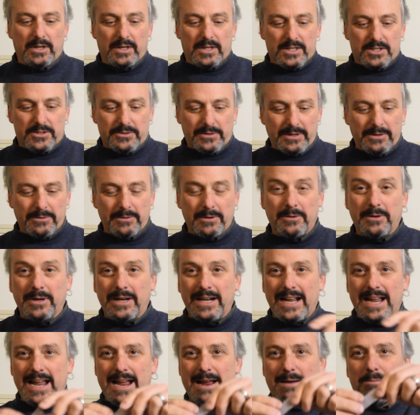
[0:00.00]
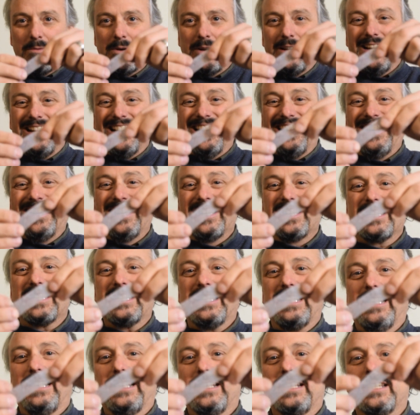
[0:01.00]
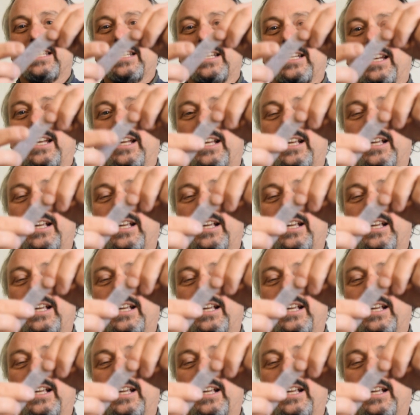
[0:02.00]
So anyway, what Abranet is a